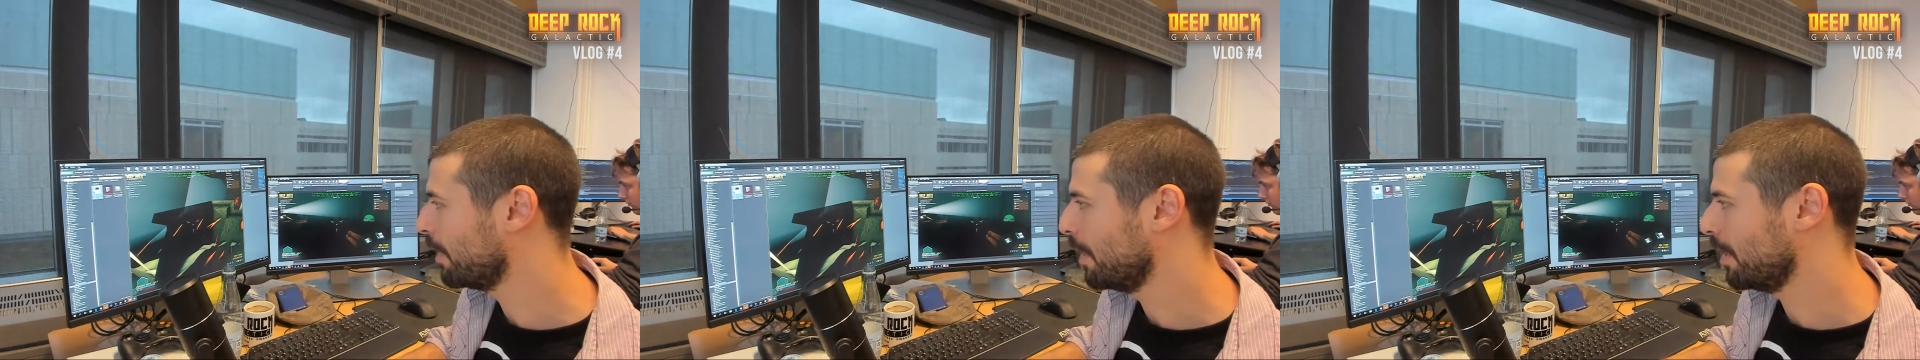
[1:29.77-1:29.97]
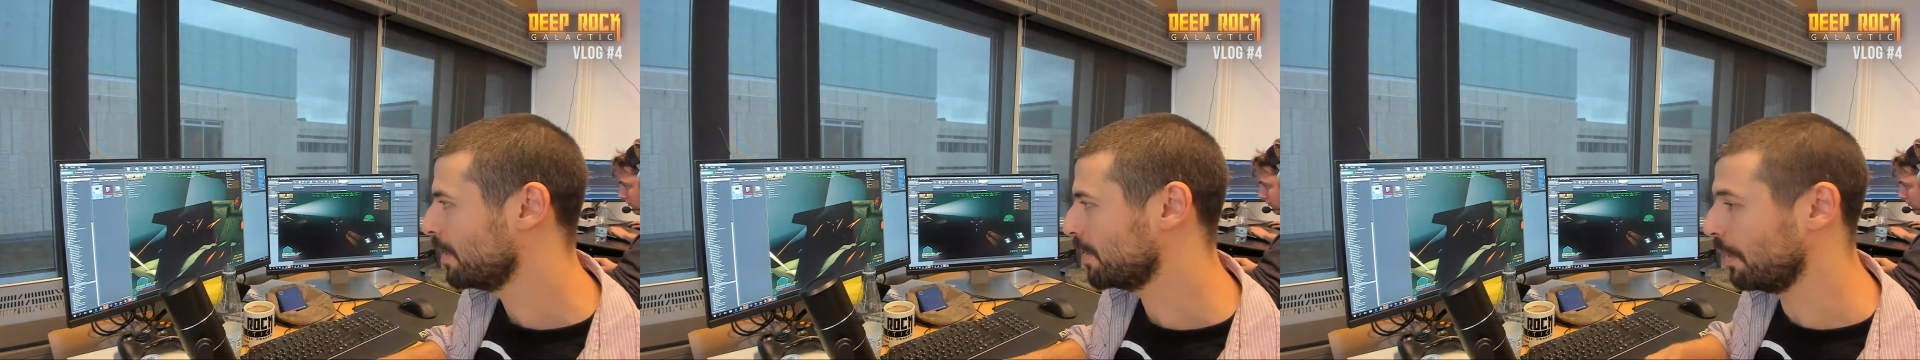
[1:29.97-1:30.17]

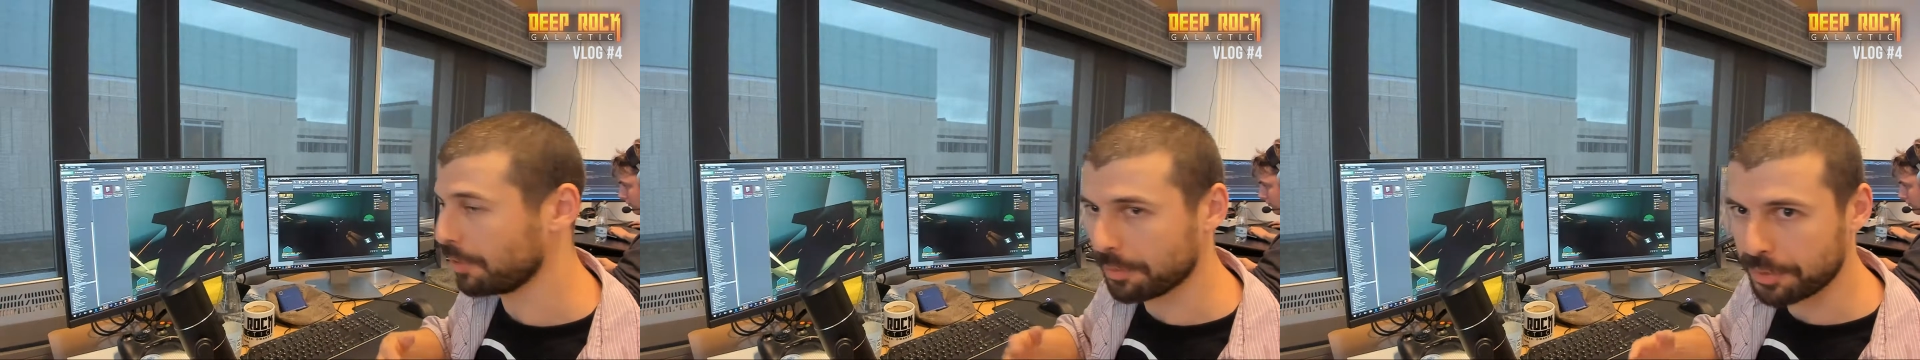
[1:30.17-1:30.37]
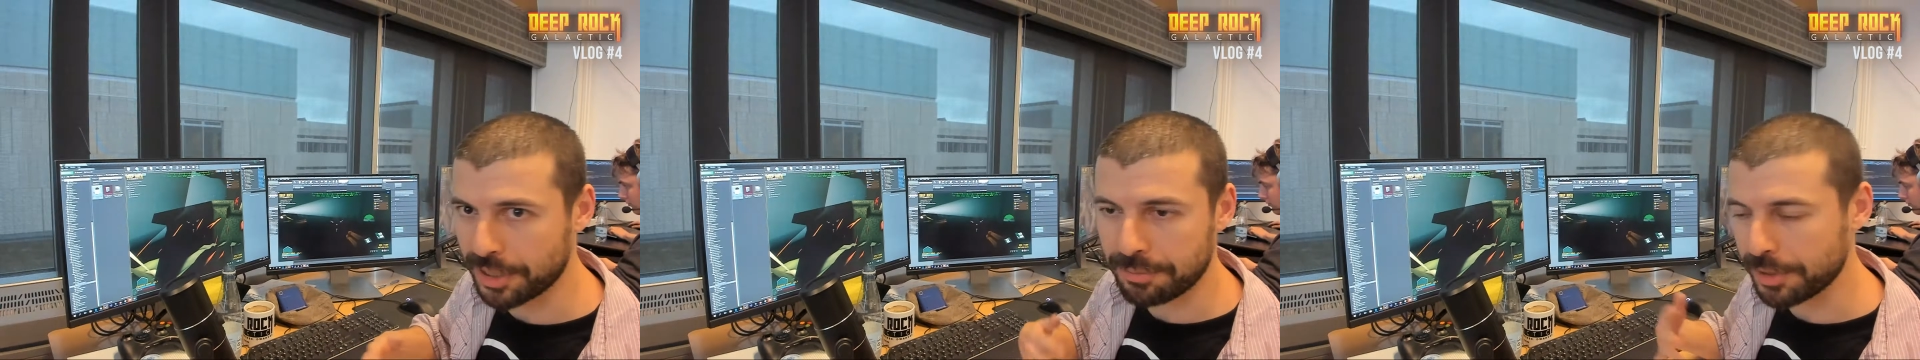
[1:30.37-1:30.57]
Some
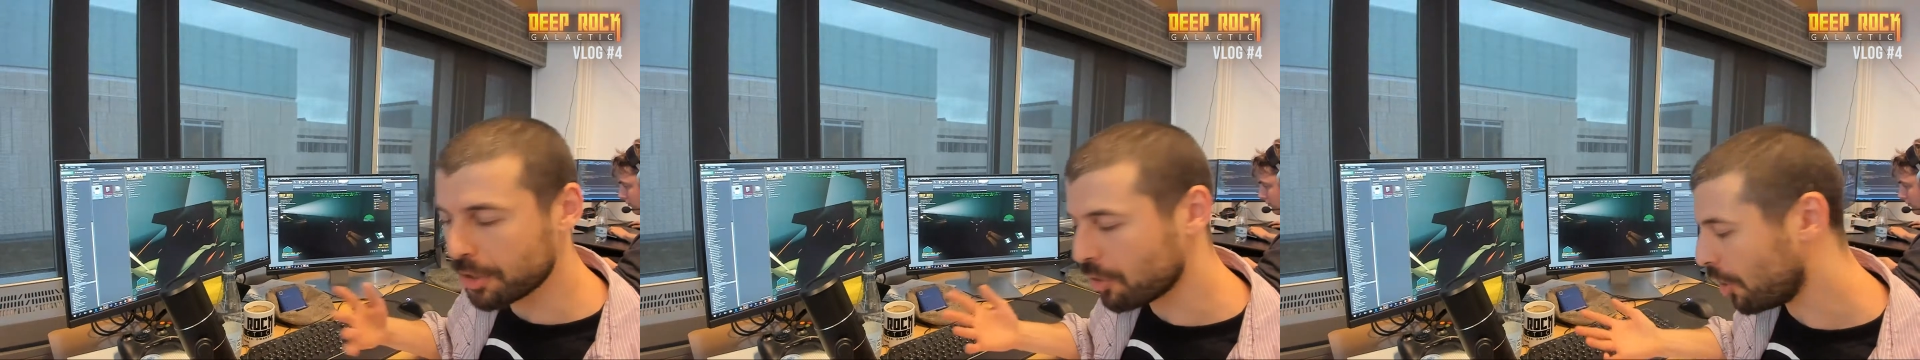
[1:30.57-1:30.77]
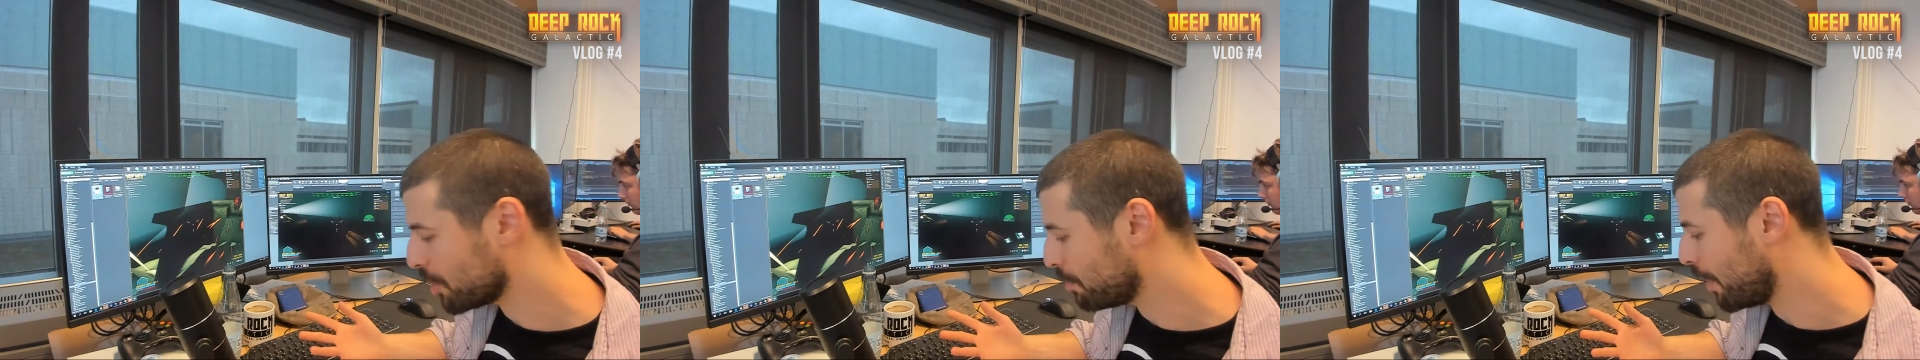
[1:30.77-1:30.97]
of them are going to be
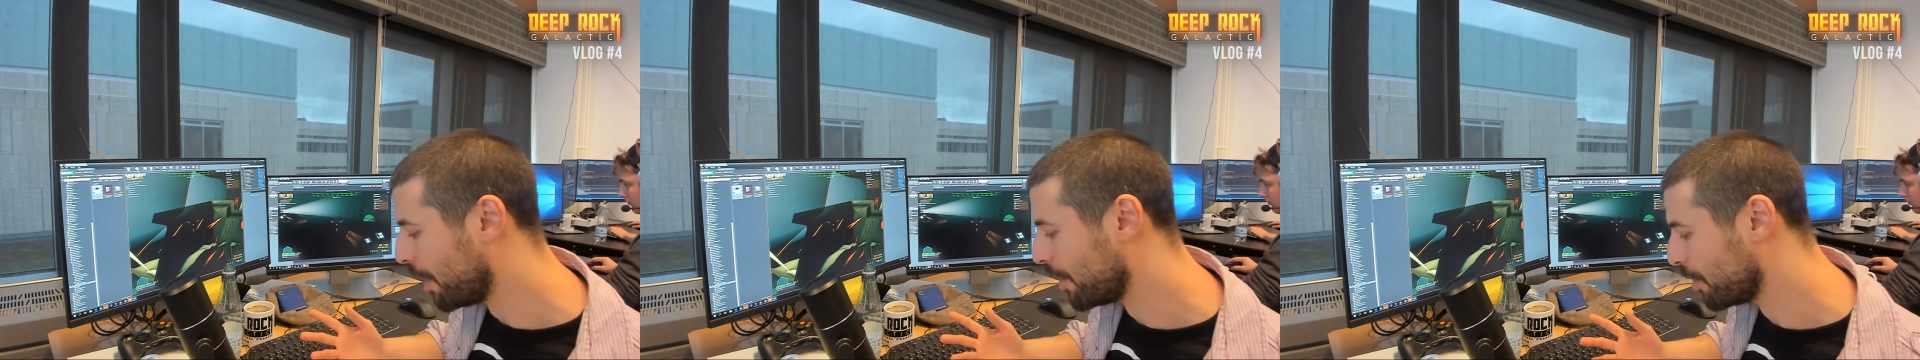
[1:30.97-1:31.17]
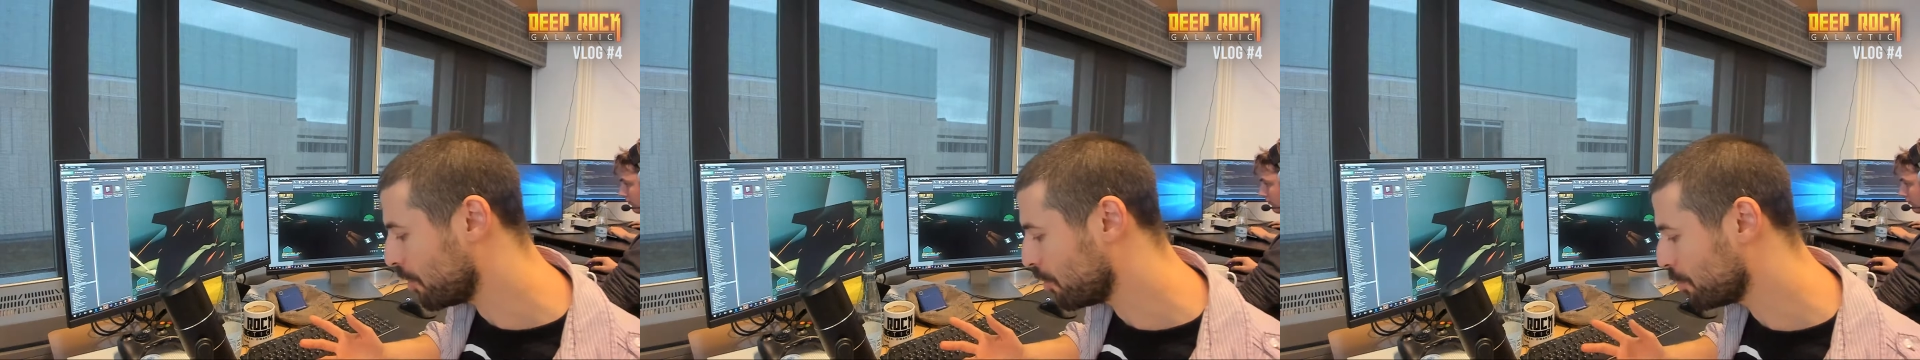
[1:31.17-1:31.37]
cross
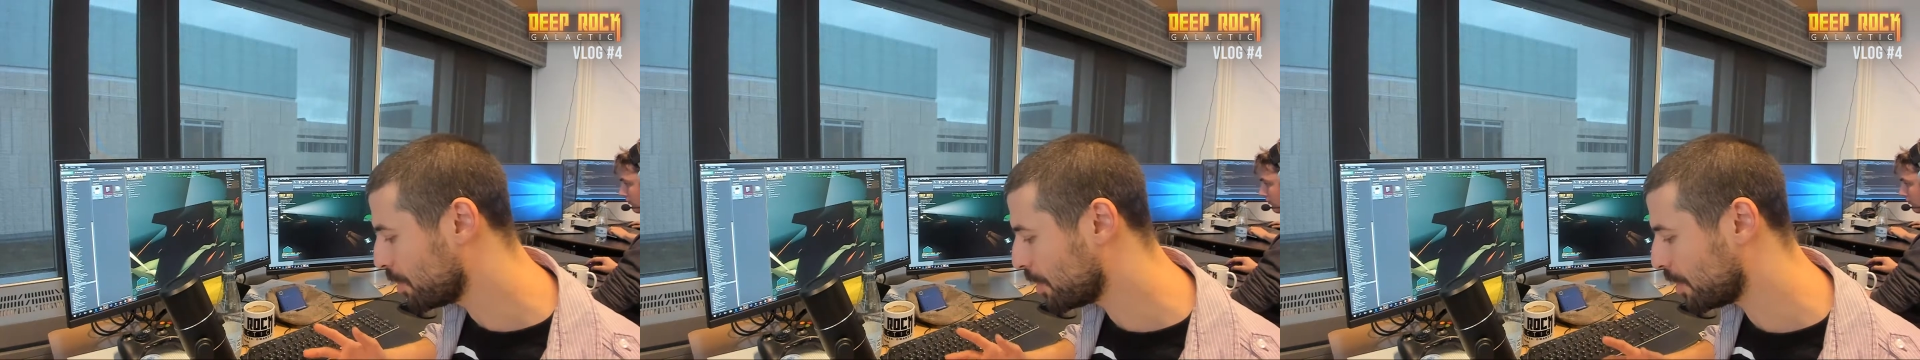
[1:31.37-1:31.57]
biomes.